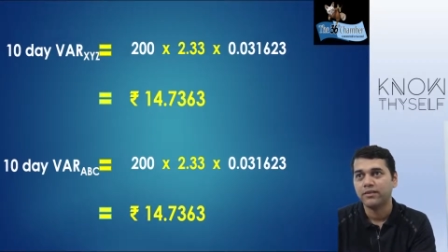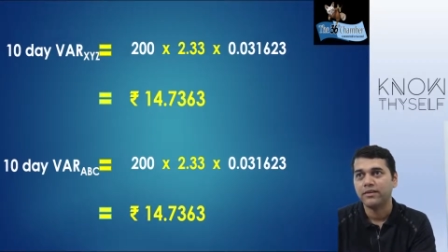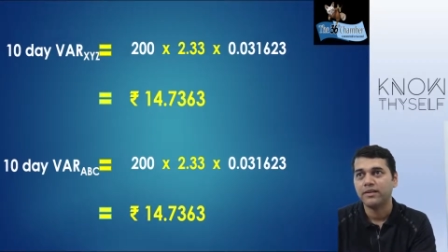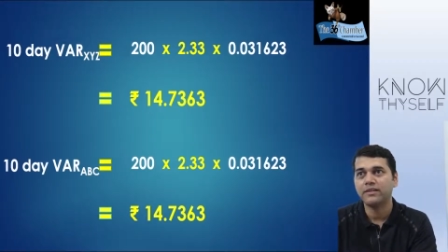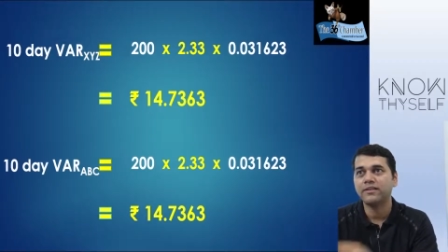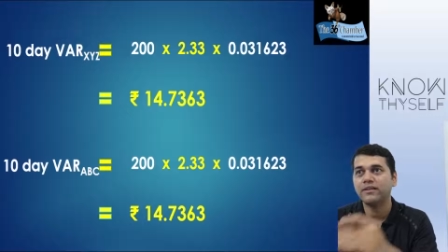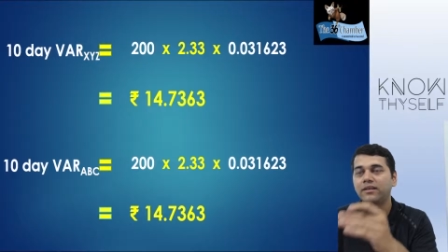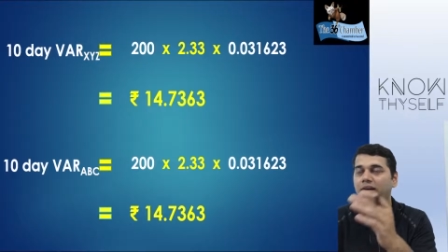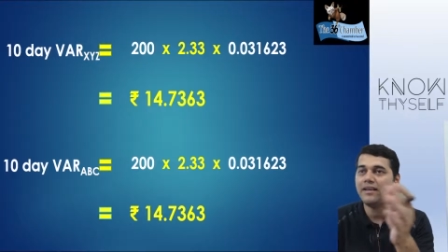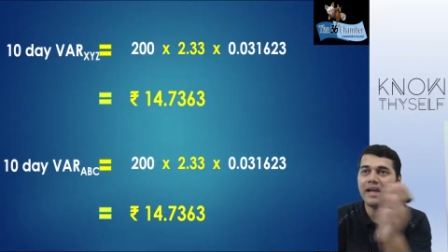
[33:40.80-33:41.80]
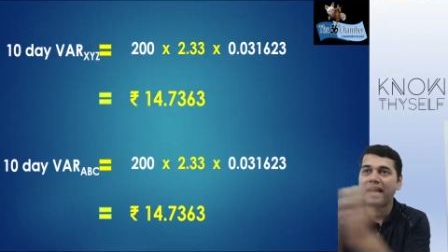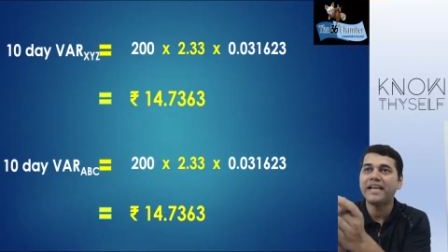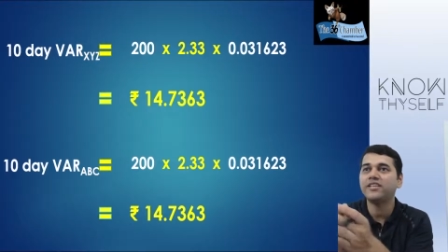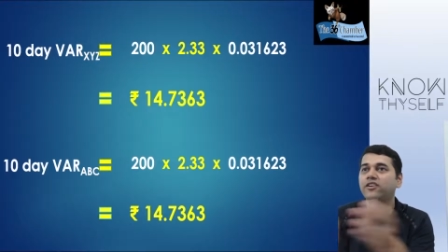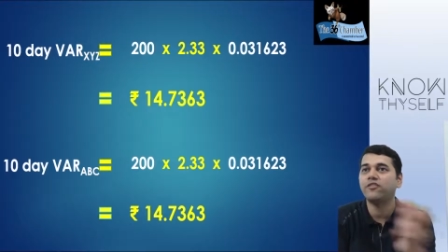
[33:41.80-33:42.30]
It's the
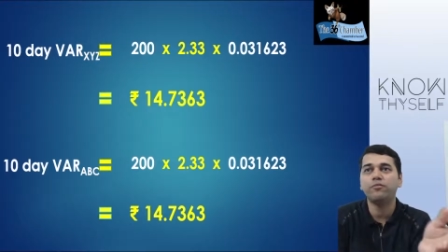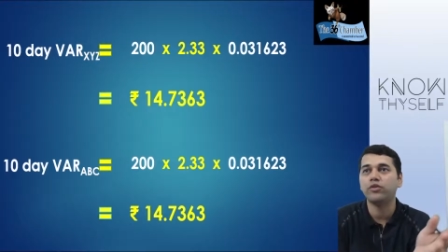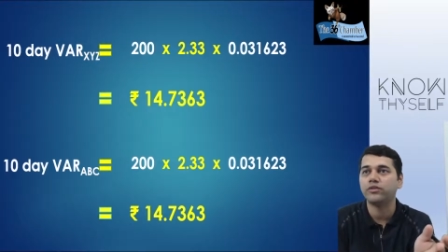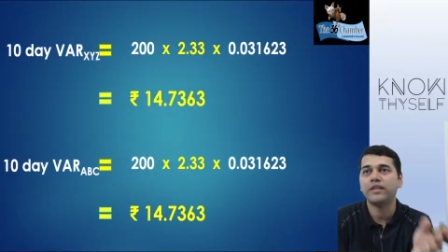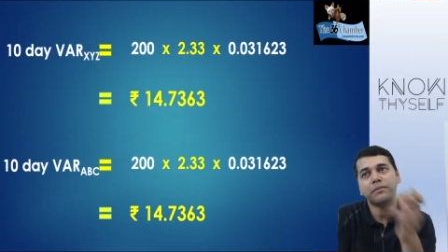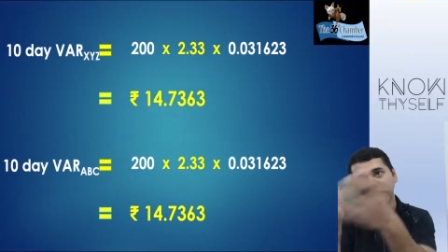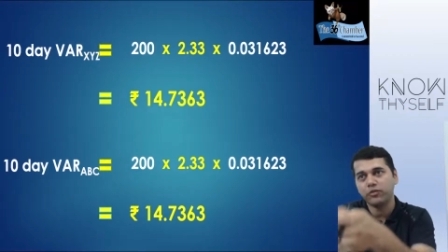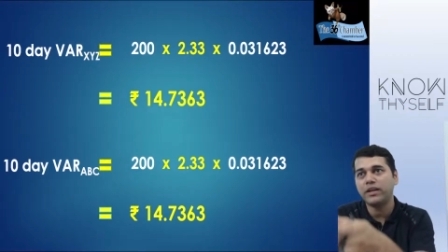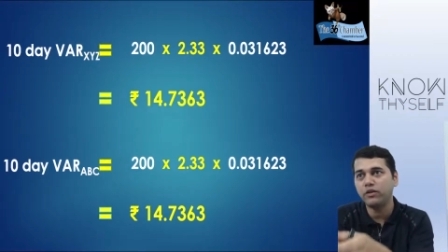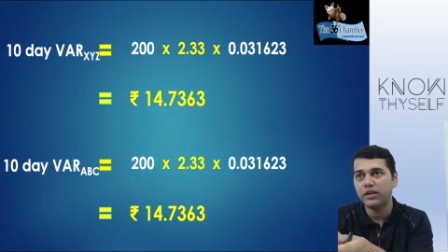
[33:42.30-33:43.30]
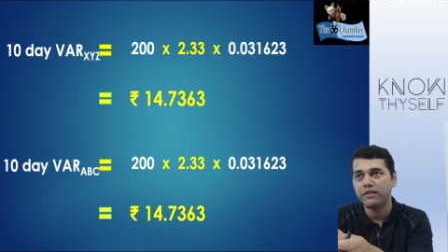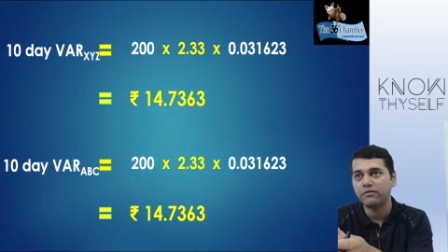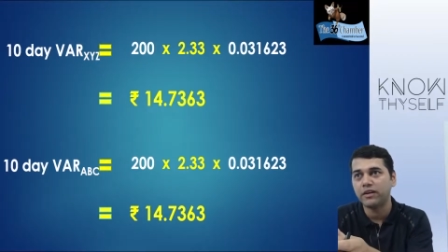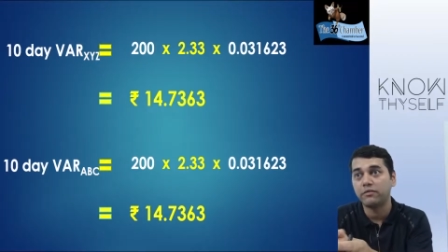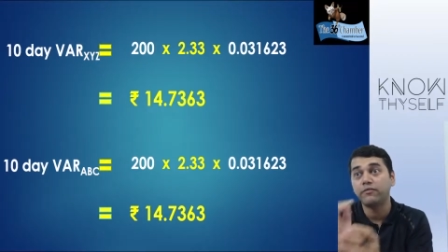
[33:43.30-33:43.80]
addition of both. That means one only it
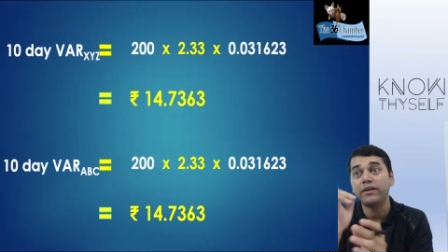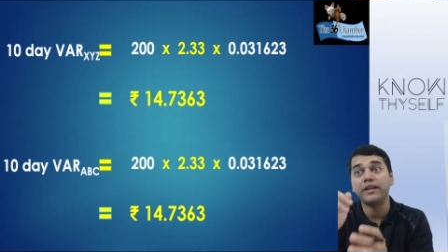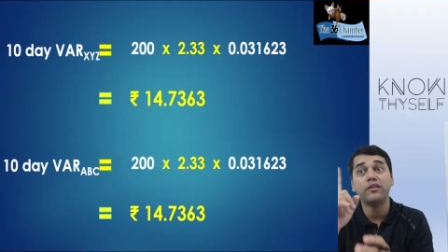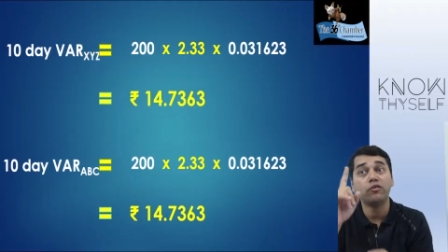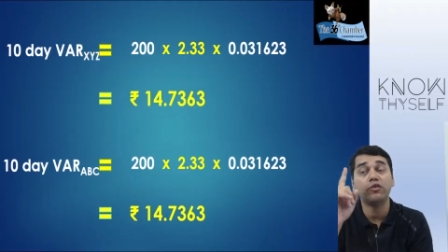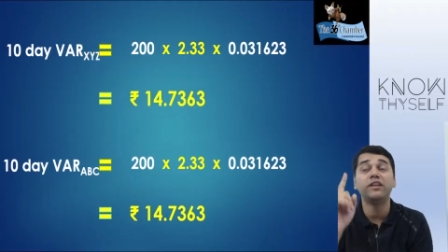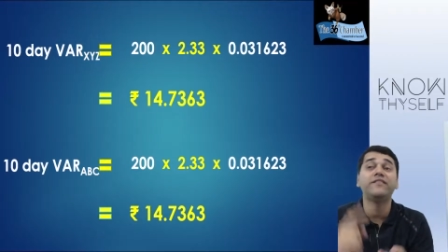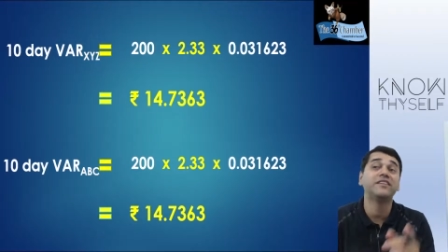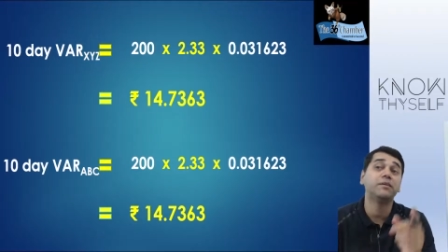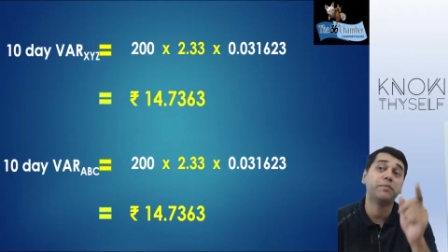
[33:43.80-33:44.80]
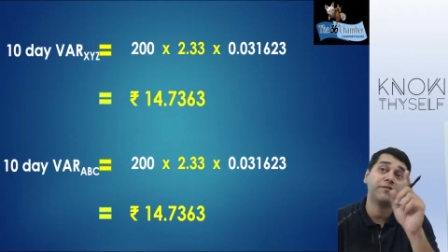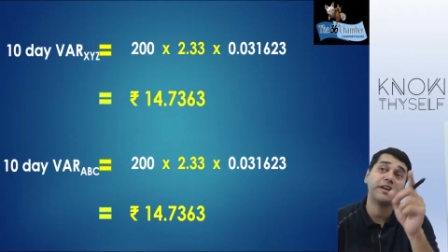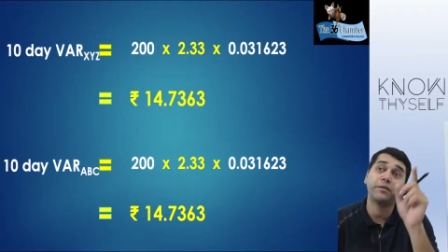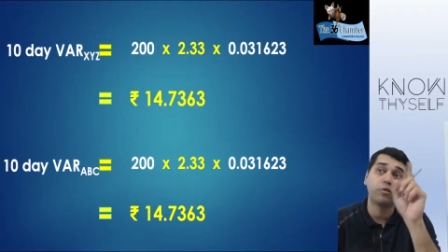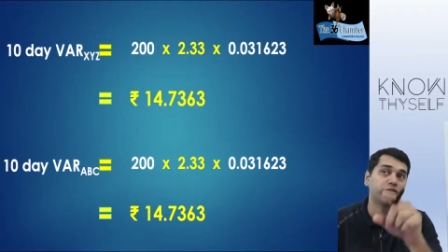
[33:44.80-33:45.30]
will come. When only if it's the
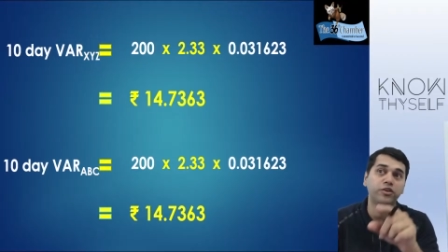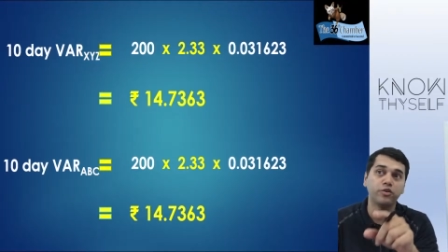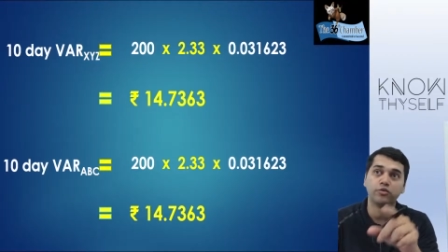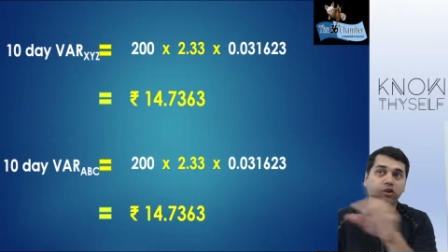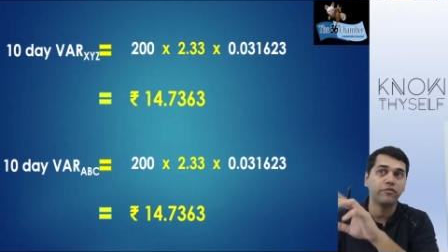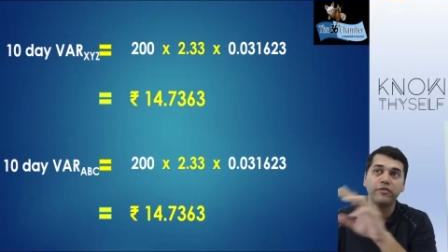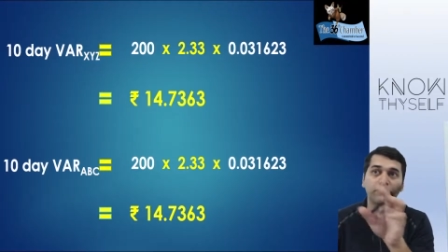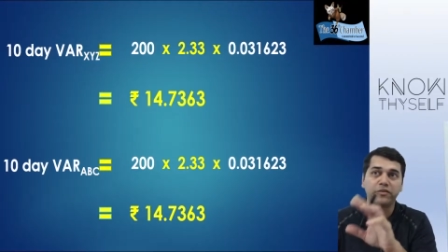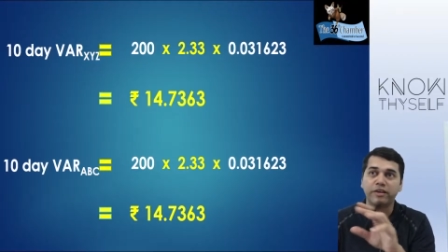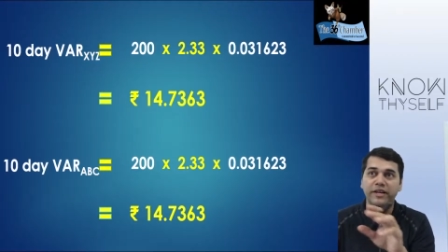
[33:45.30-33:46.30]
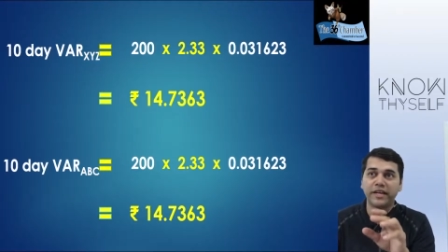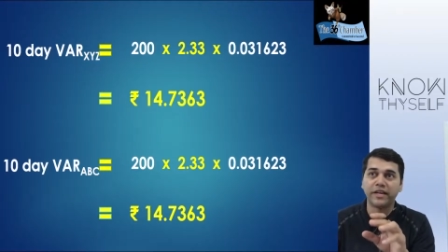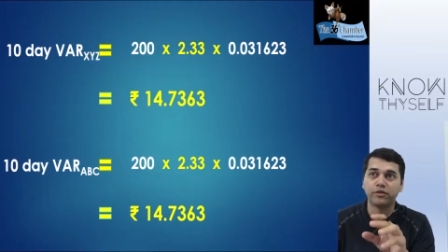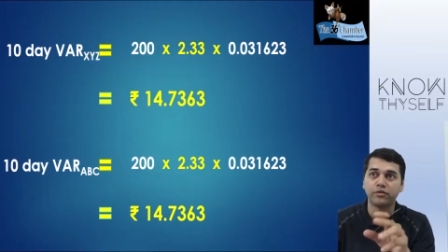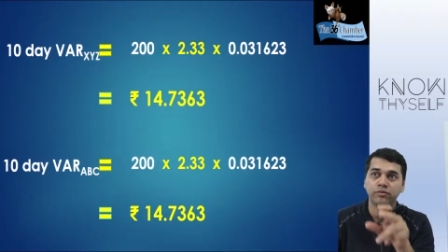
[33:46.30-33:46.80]
perfect positive, not even perfect
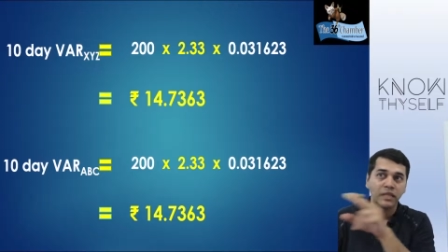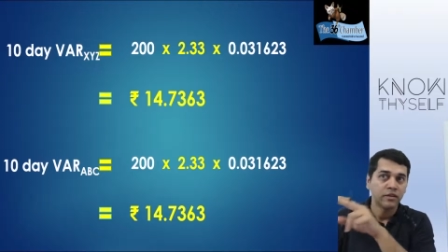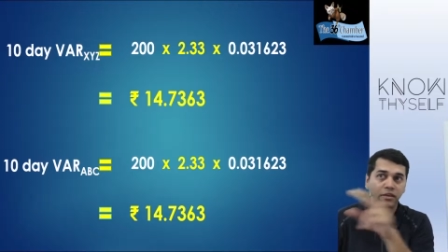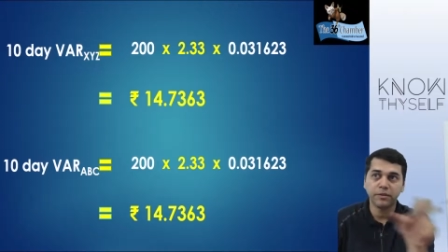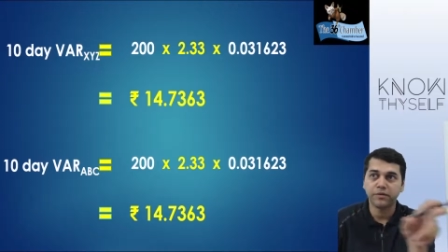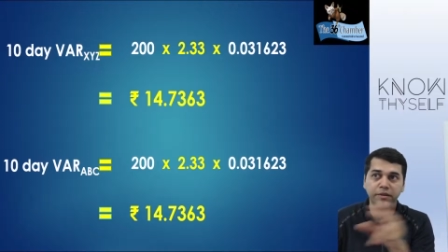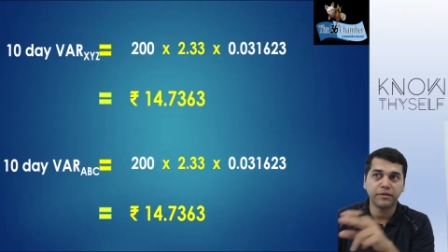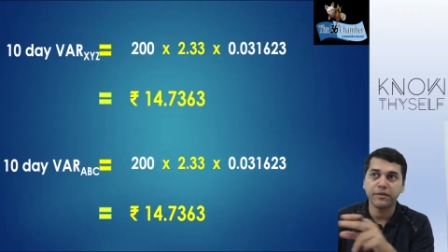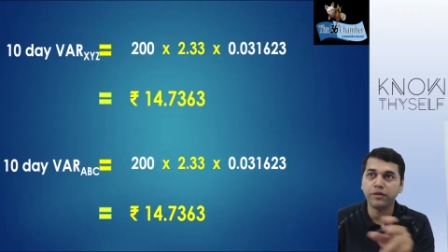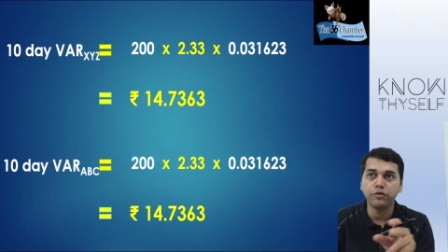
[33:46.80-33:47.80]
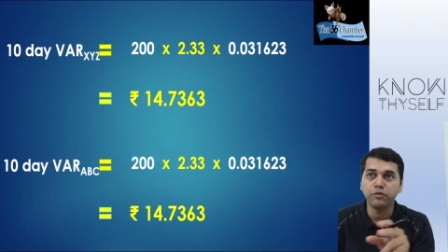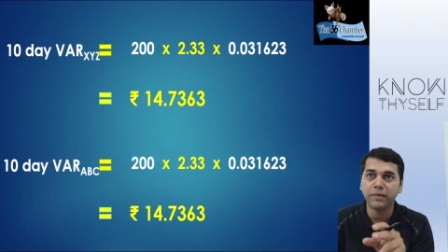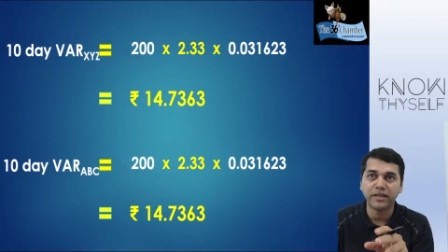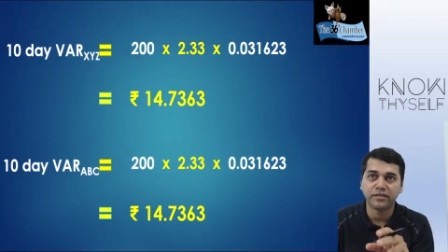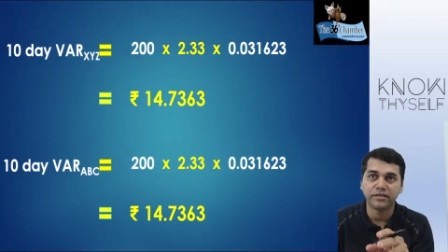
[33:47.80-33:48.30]
negative. In perfect negative, you
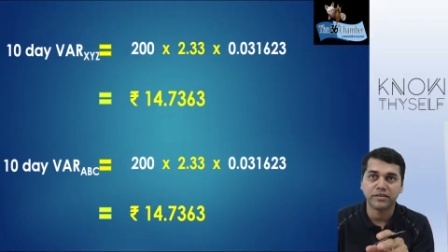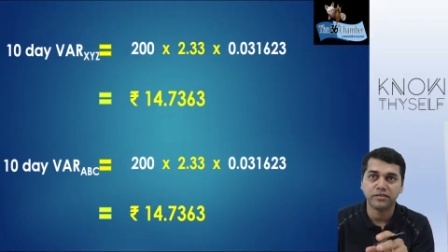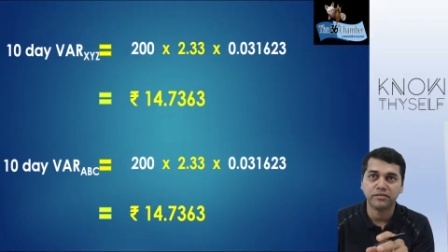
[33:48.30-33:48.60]
minus it.